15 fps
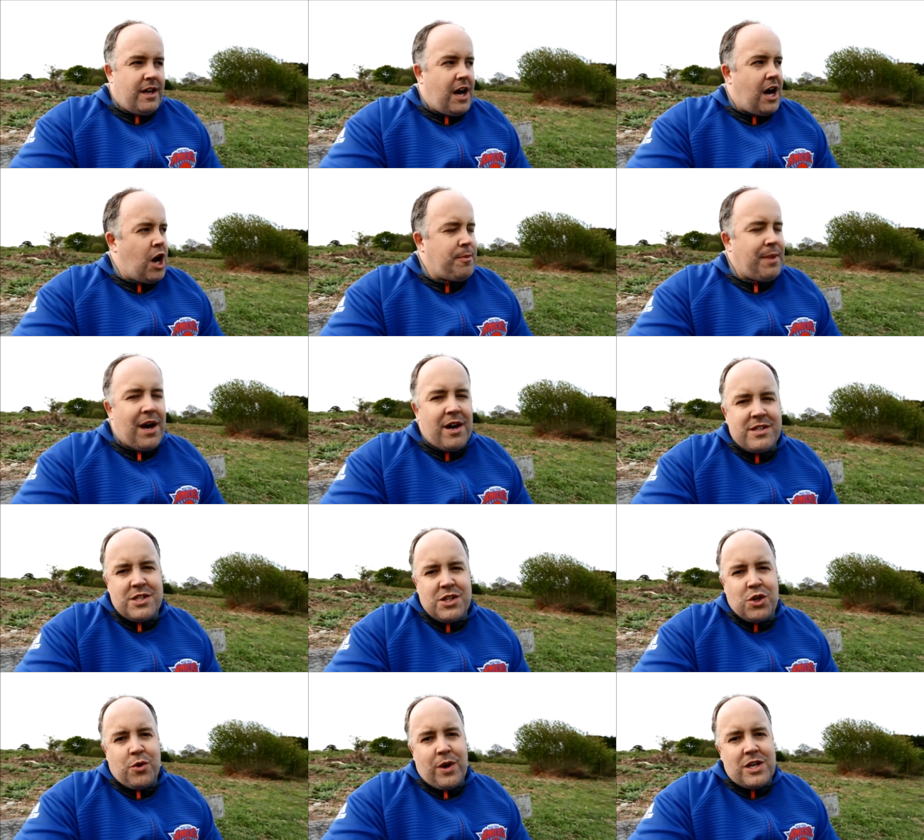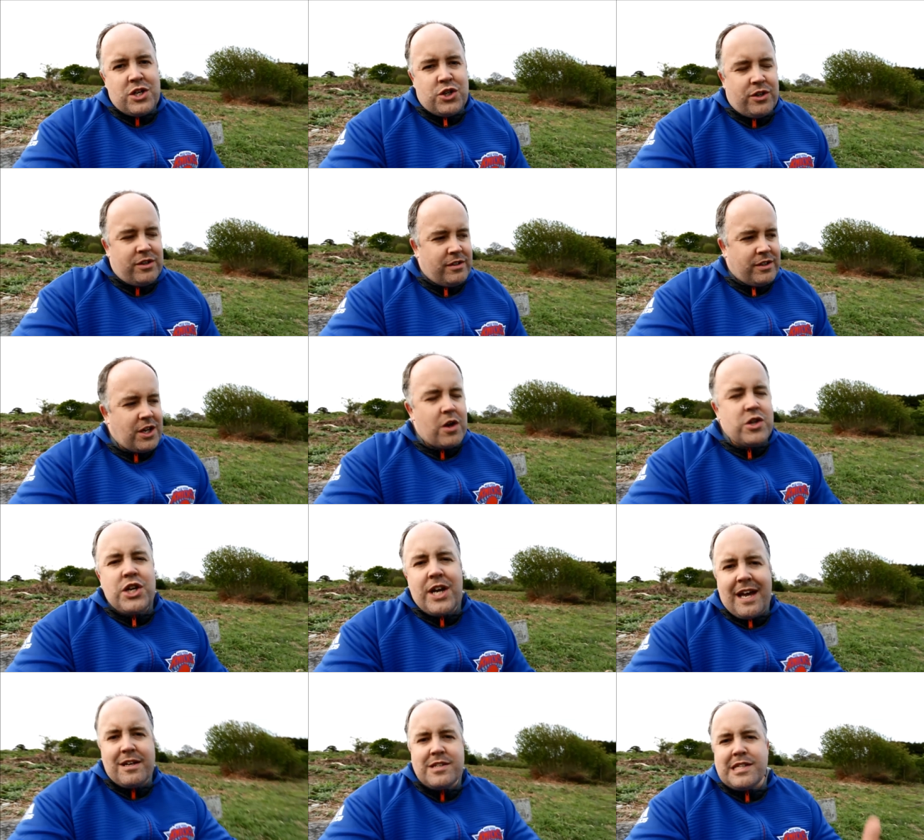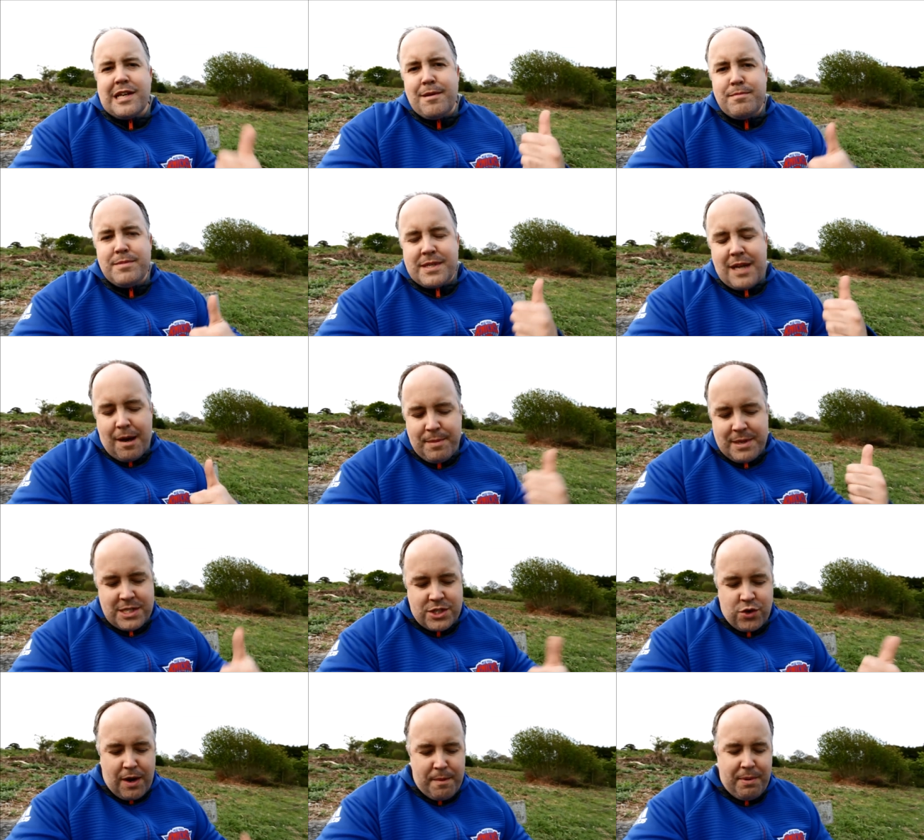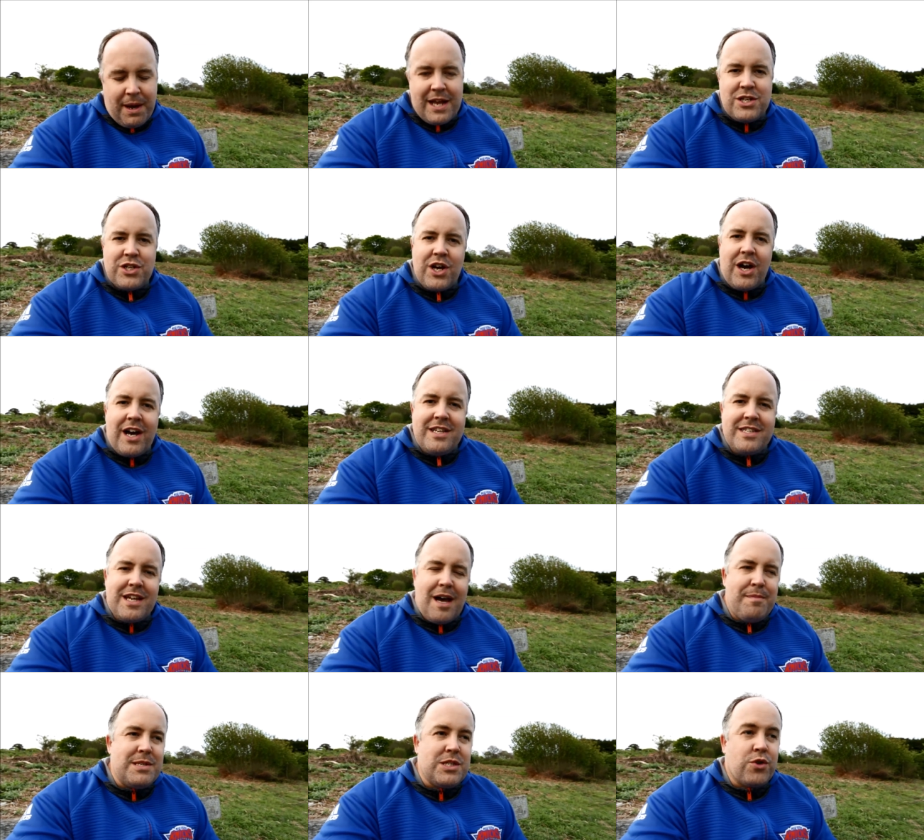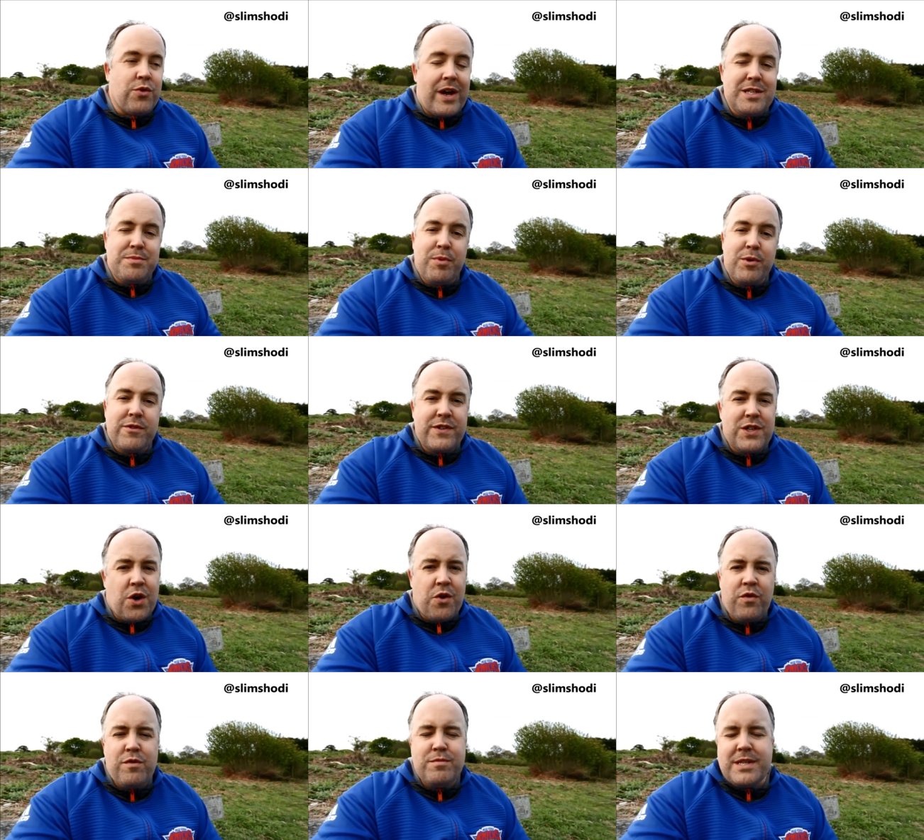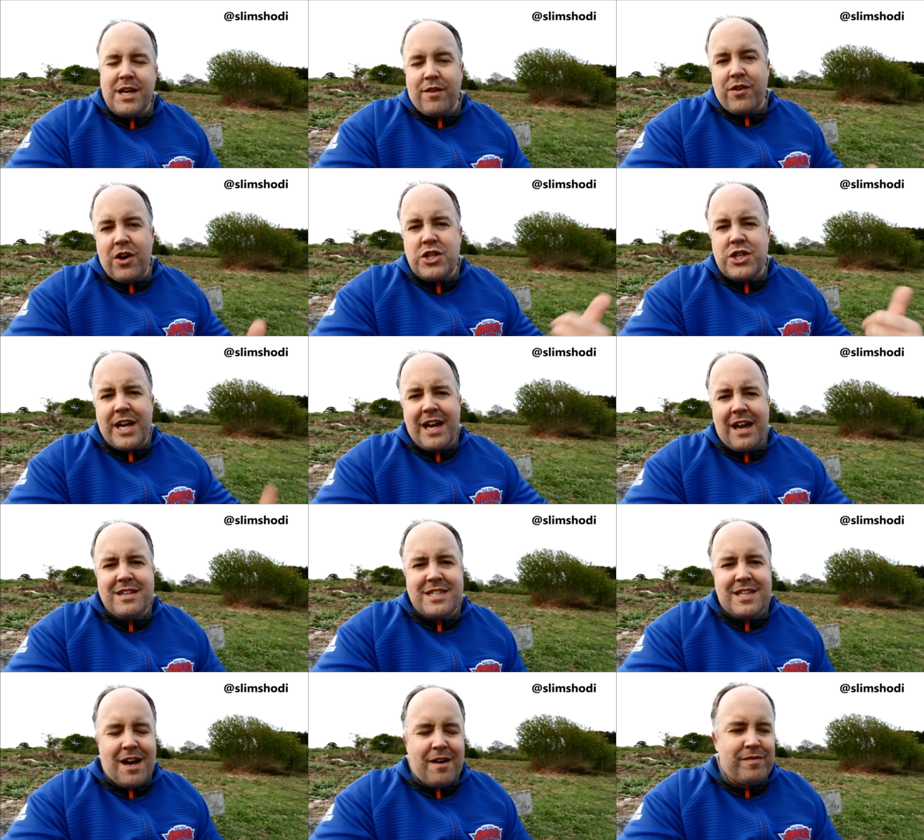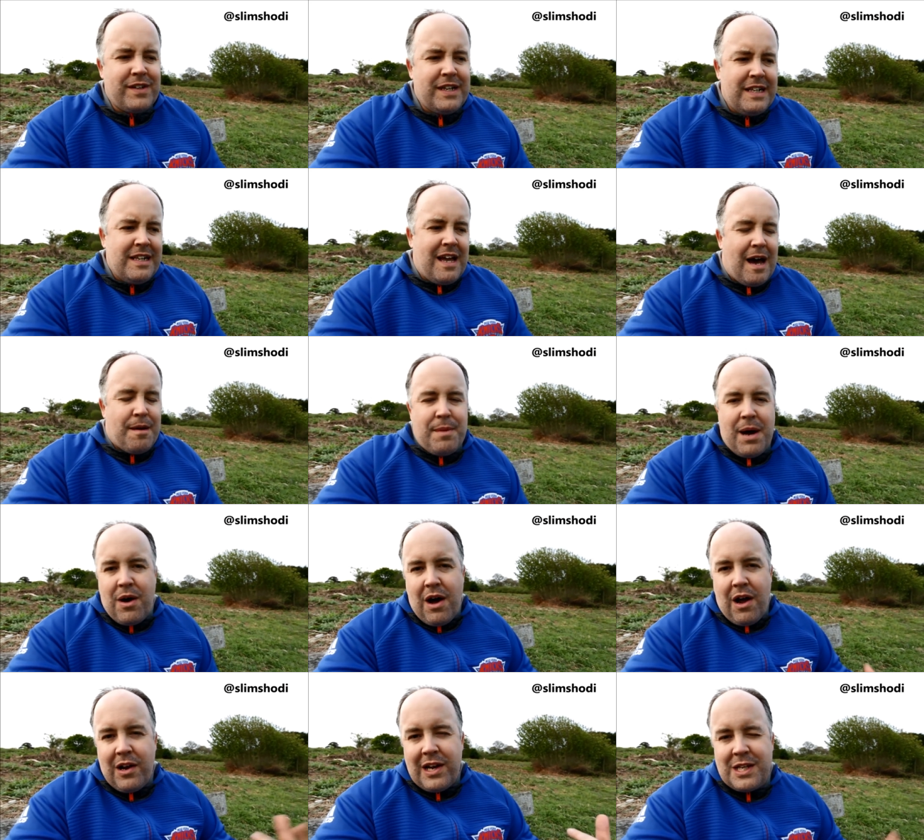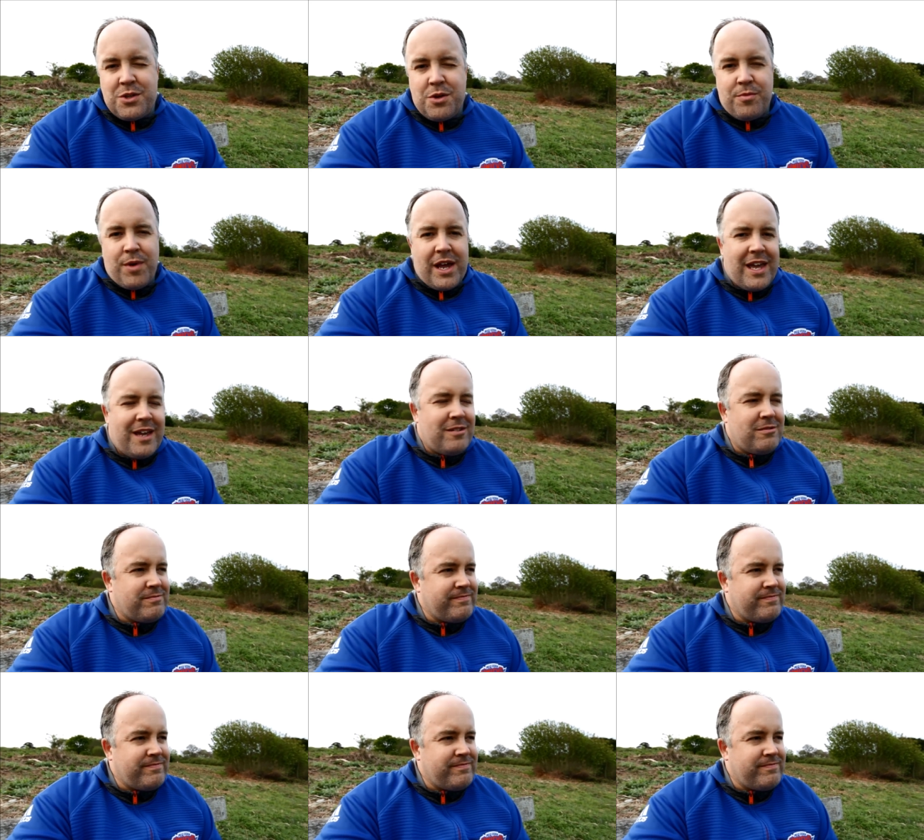I hope that answers the question. Go check out Slim's Instagram page, guys. He's a great sports photographer himself. Go check out his stuff. I'll link to him right here.